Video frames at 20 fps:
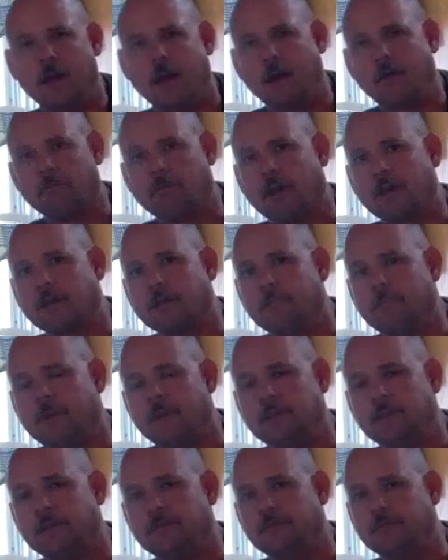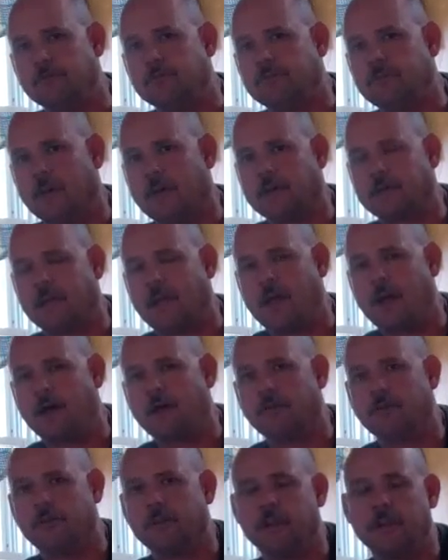I recommend that you check
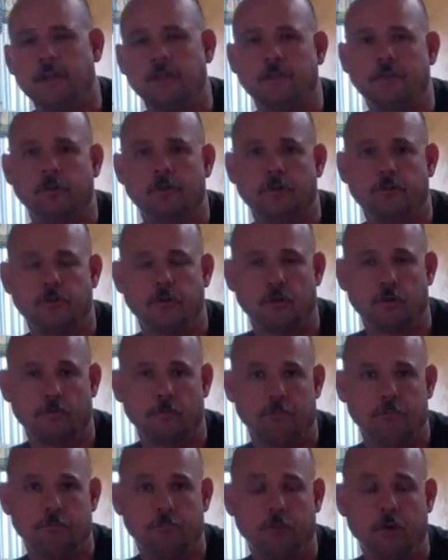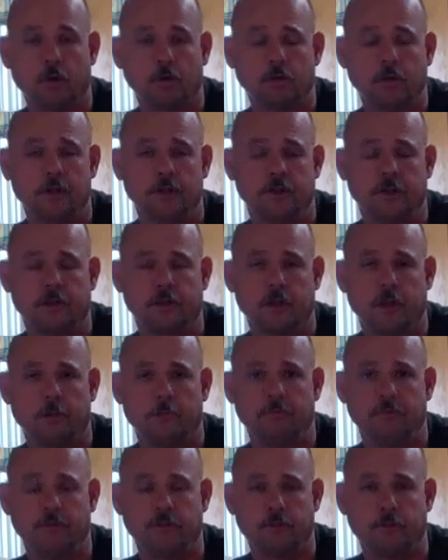out either your booklet that
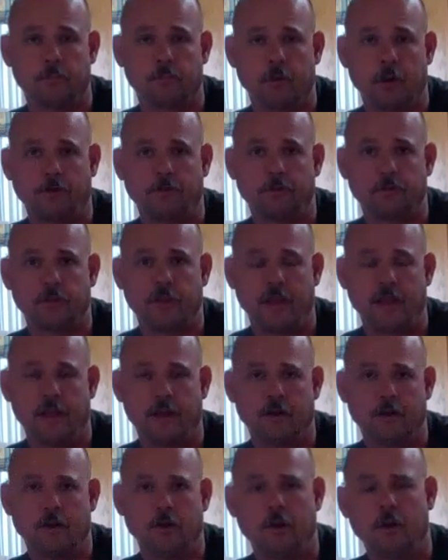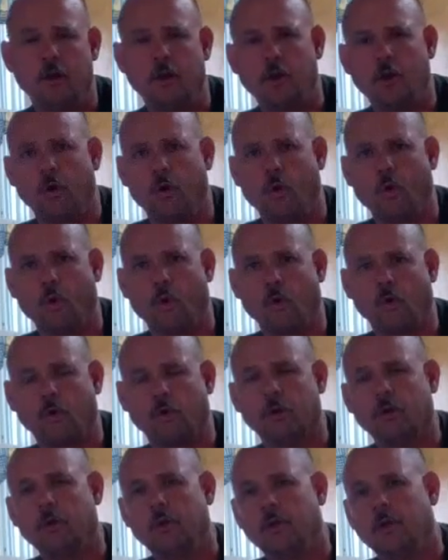comes in your pressure canner
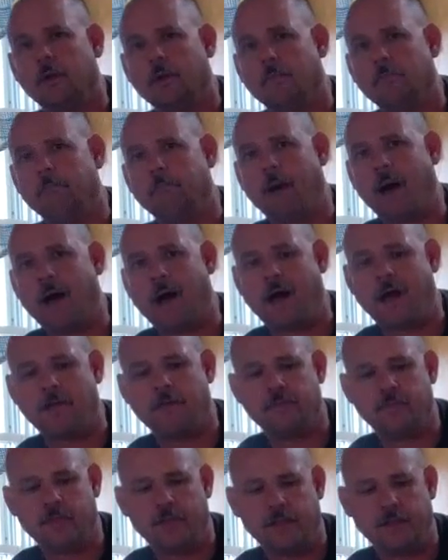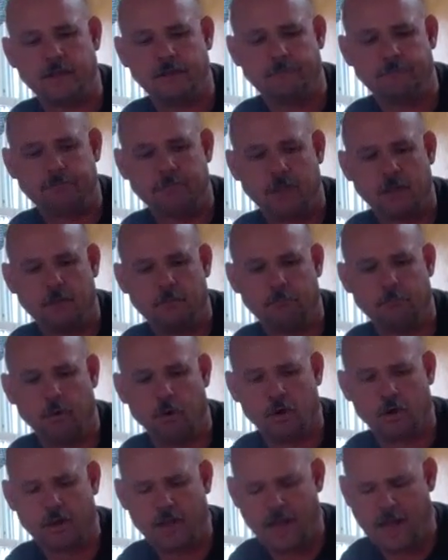or buy the
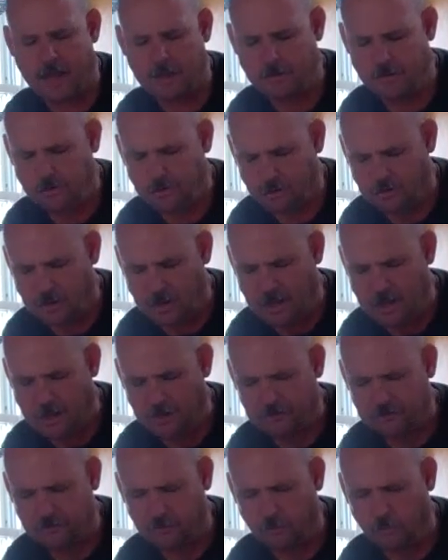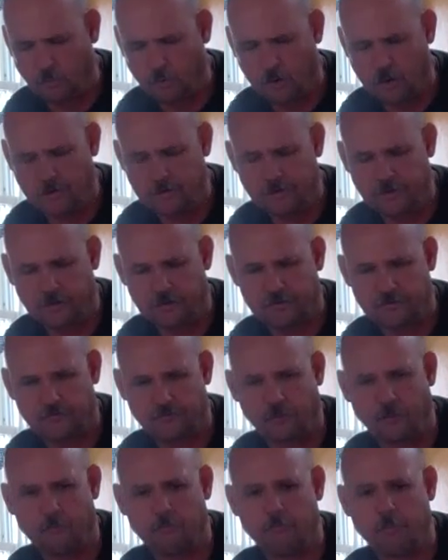book. I utilize the one that's
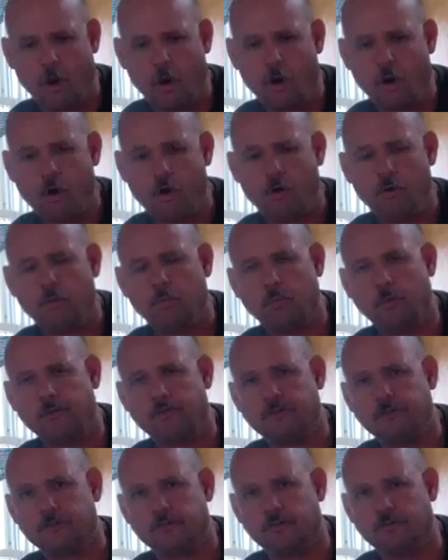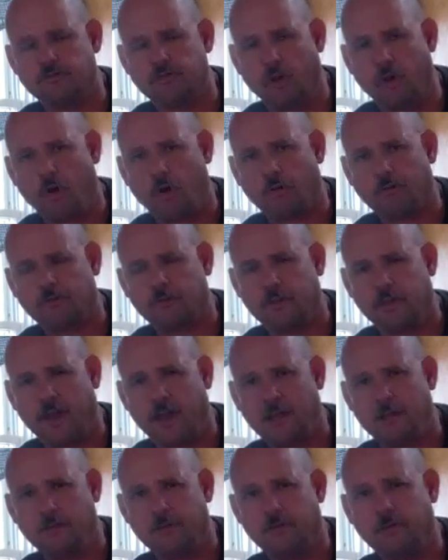from Ball, which is the jars that
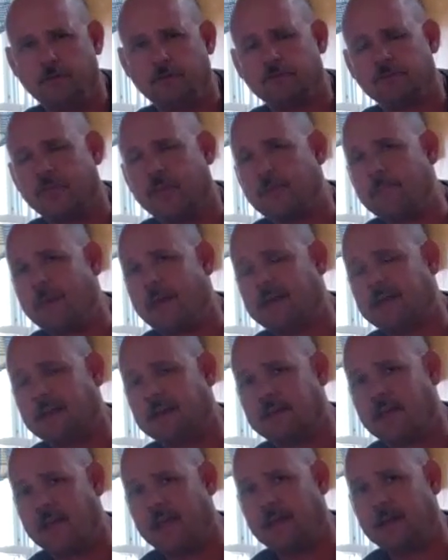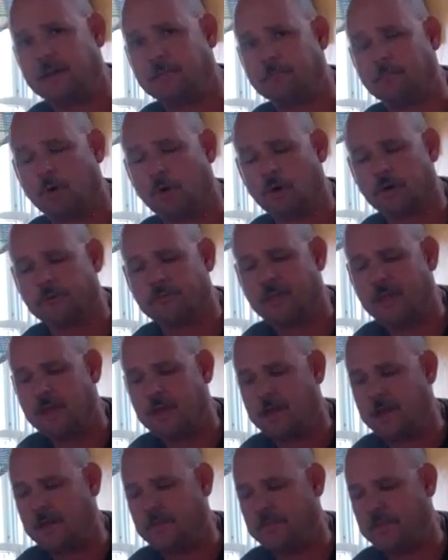I use. They make a canning book,
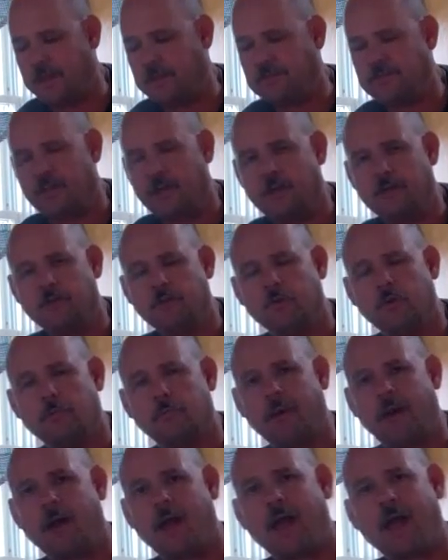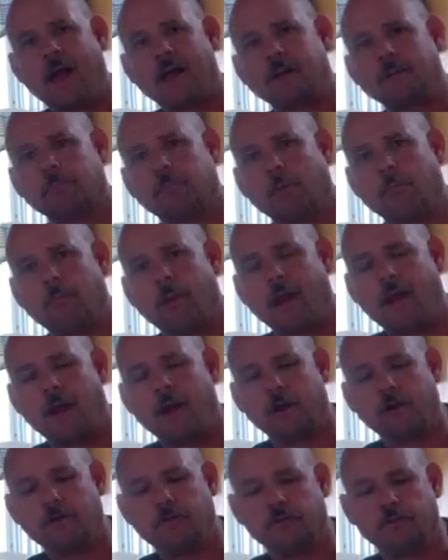and they tell you about how to
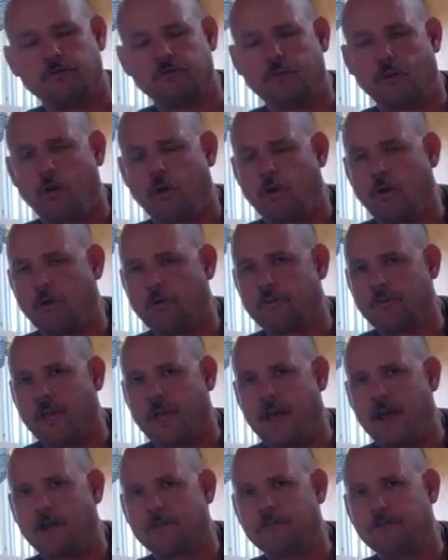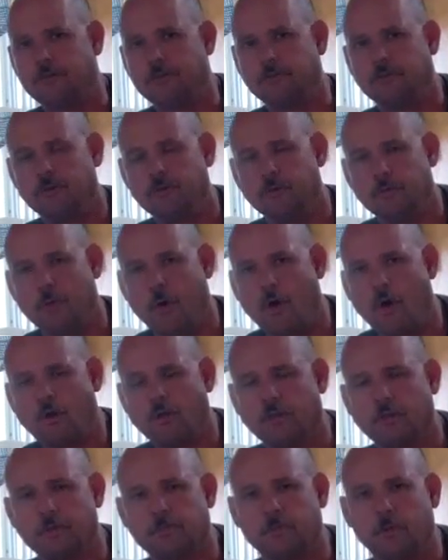prepare your jars, how to do
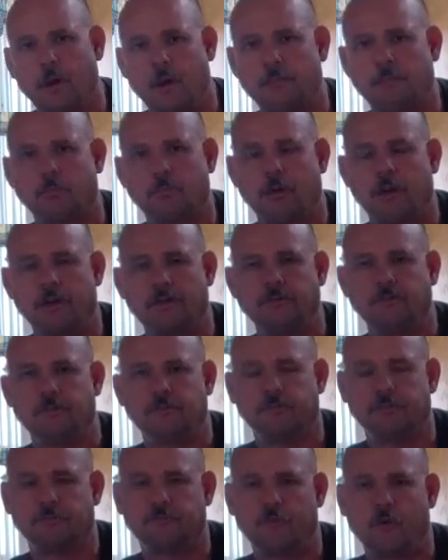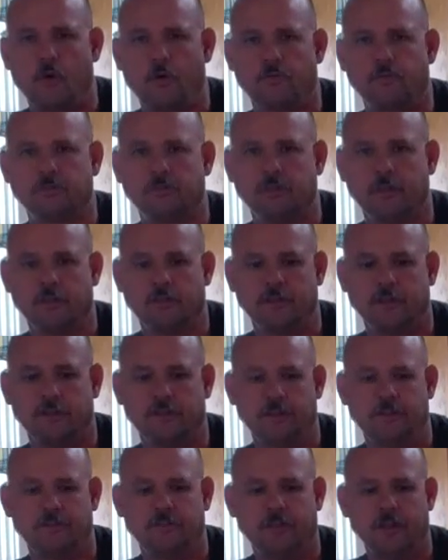all of the preparations as far as
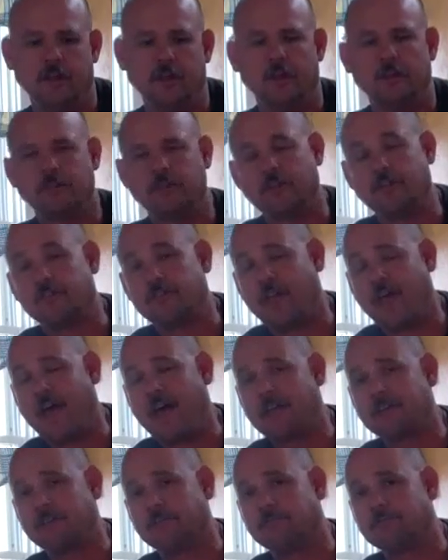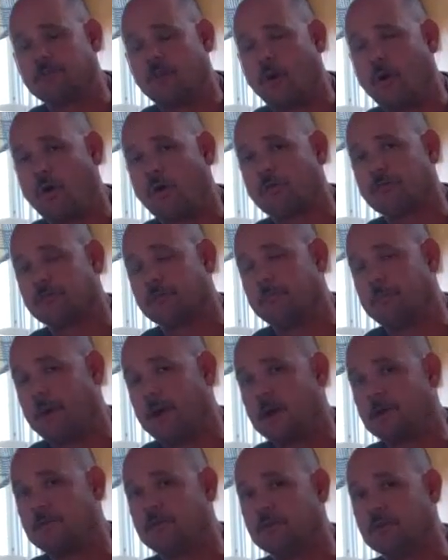cleanliness, the size of jars
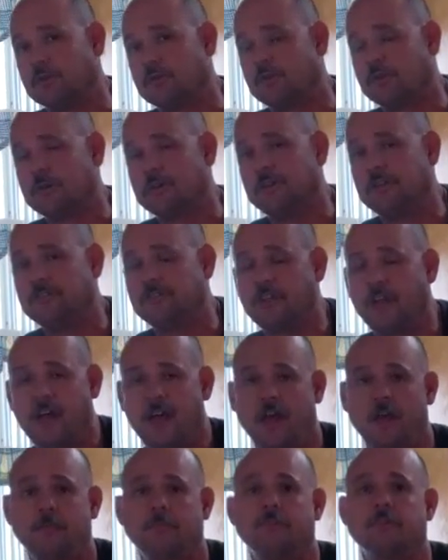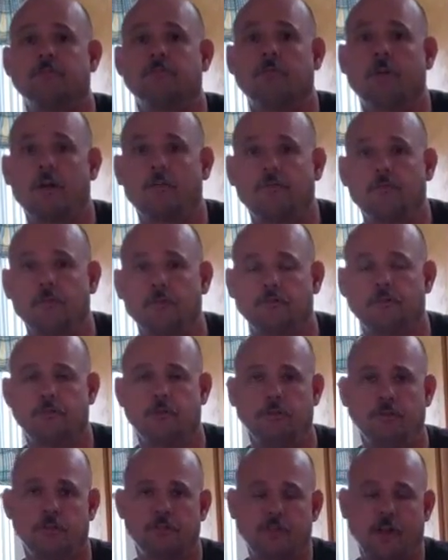compared to the cooking times, in reference
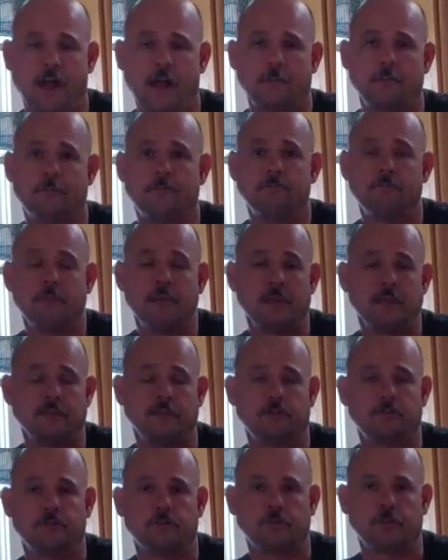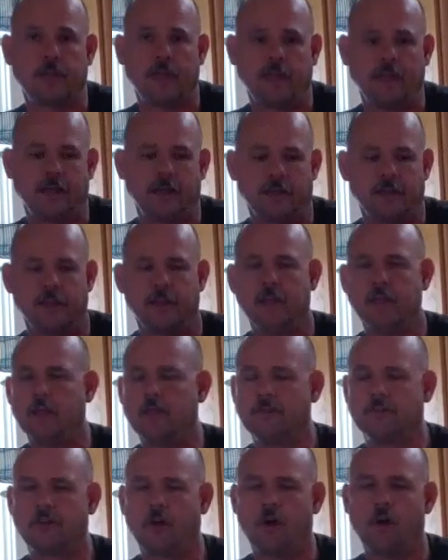to the type of meat that you're canning.
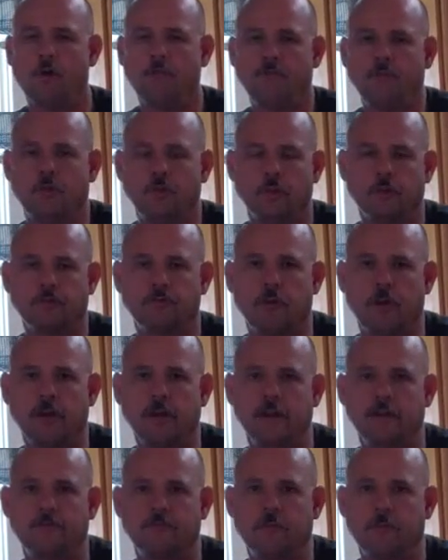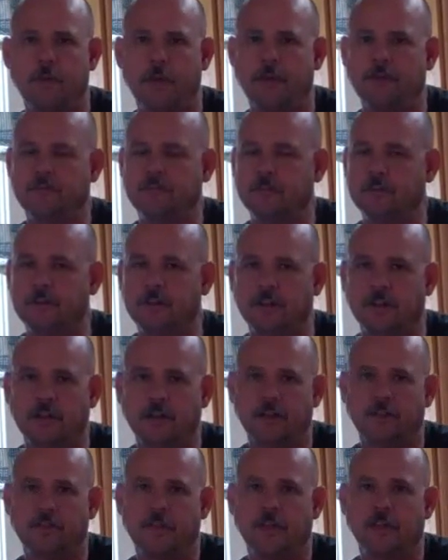It's all full of great information, and
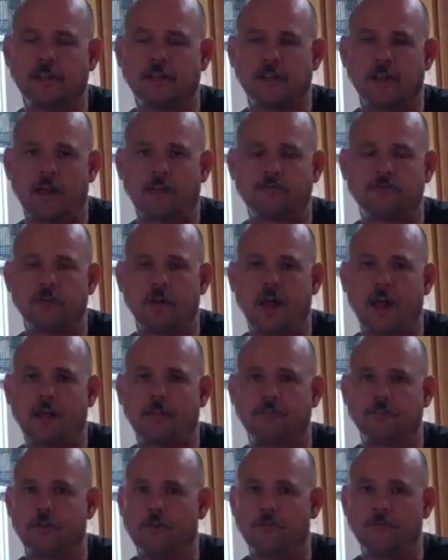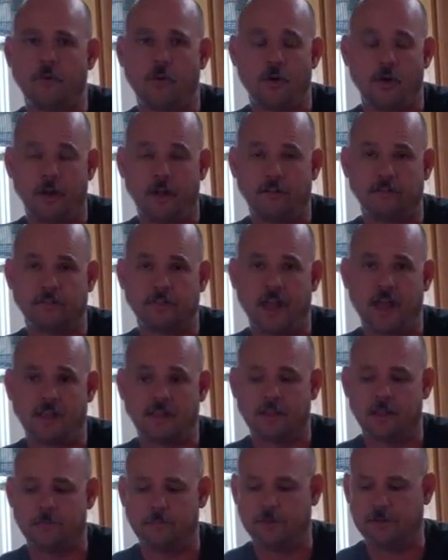anything that I've tried so far has
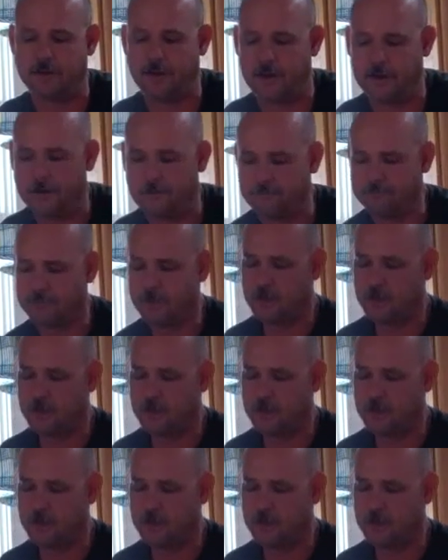not let me down.